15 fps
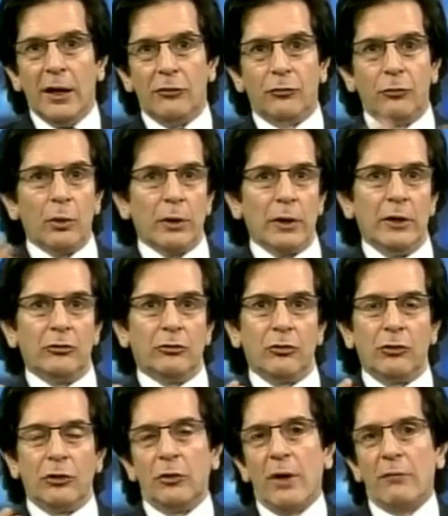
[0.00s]
It's really
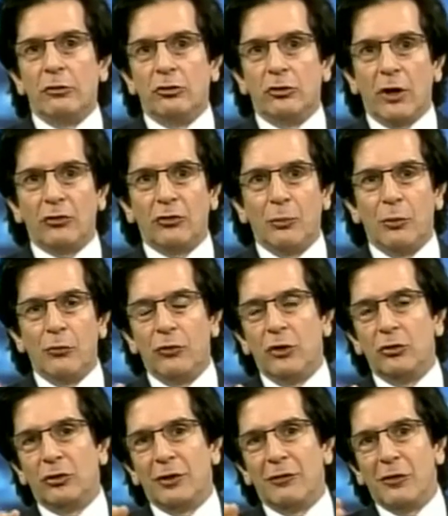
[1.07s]
interesting. You have a
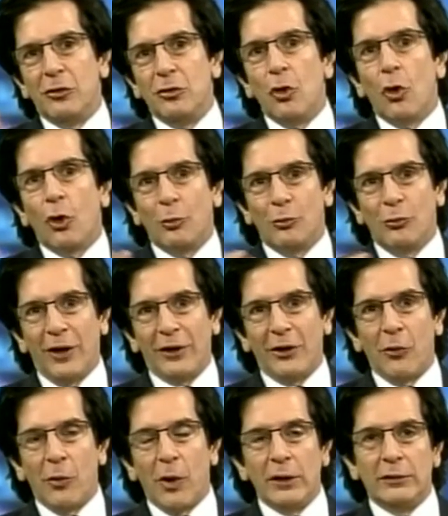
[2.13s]
juxtaposition of the norms that
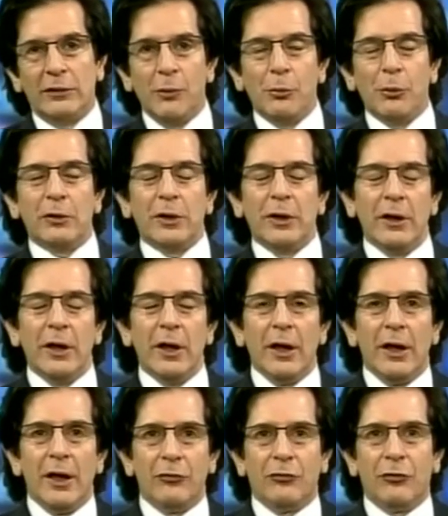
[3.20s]
go on. Typically,
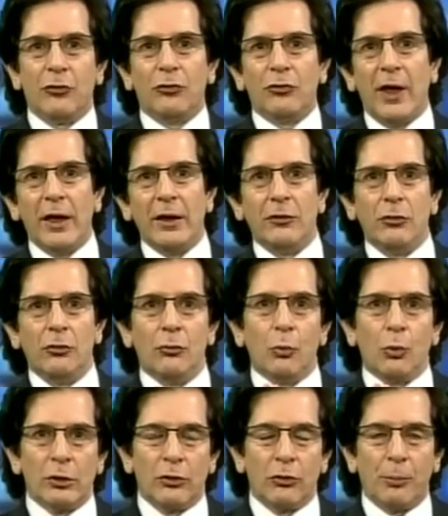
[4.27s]
it's the state who's
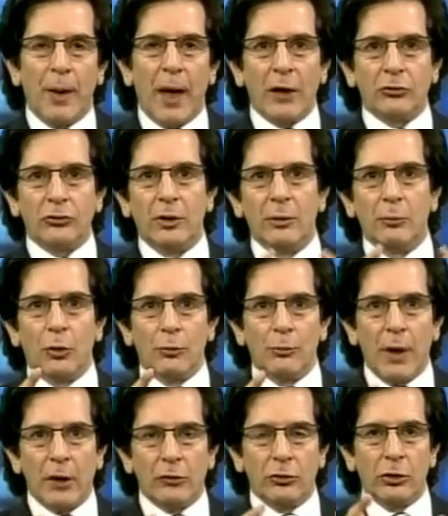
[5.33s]
more dispassionate, more
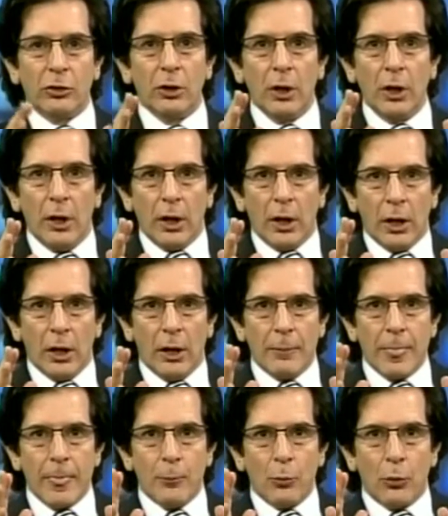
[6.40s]
measured,
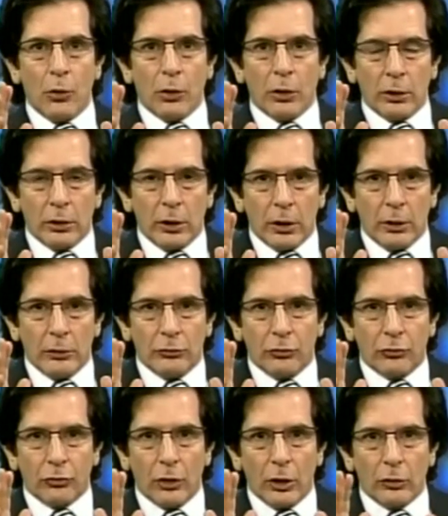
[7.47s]
um, more uh,
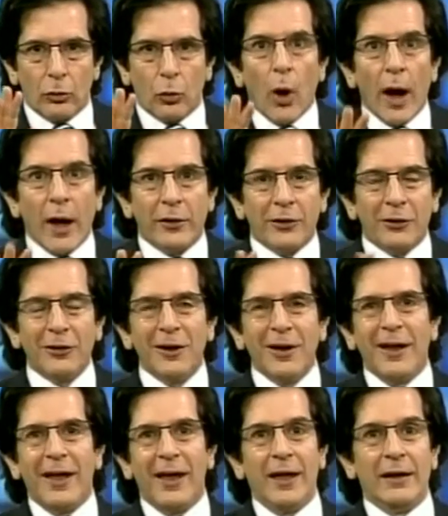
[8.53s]
just uh, quieter.
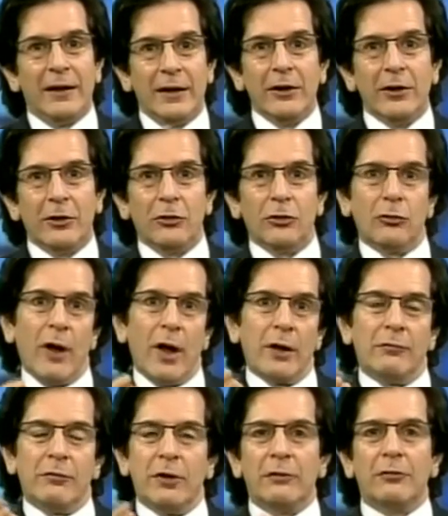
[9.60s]
And here, you've got
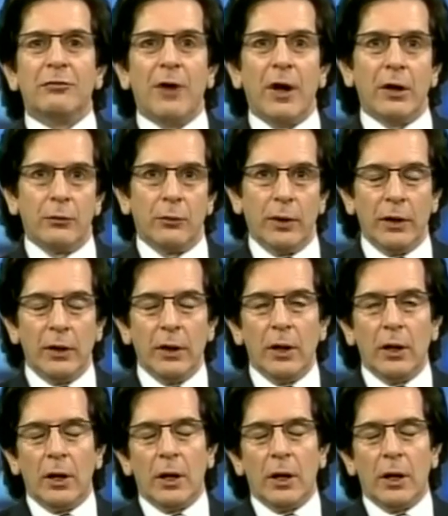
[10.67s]
a very fiery